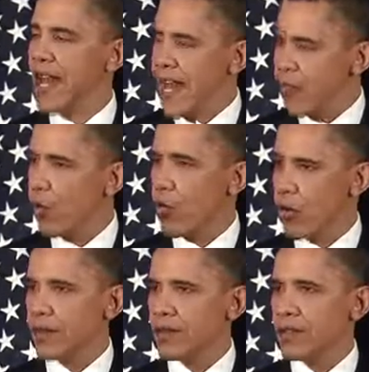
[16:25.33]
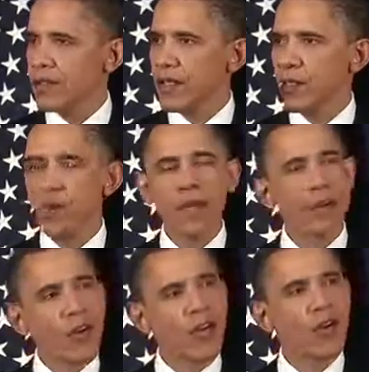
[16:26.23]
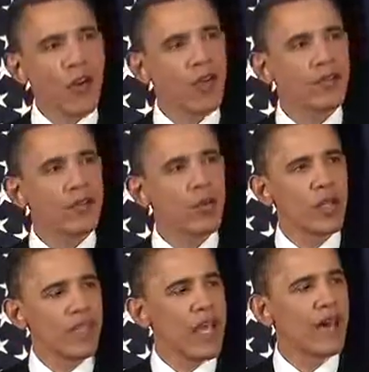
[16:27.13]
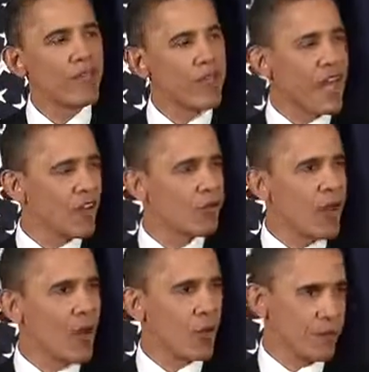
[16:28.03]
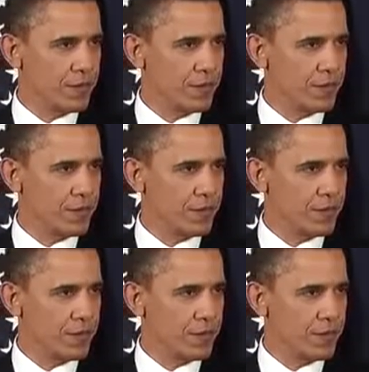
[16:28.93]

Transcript: and the world would be better off with Gaddafi out of power.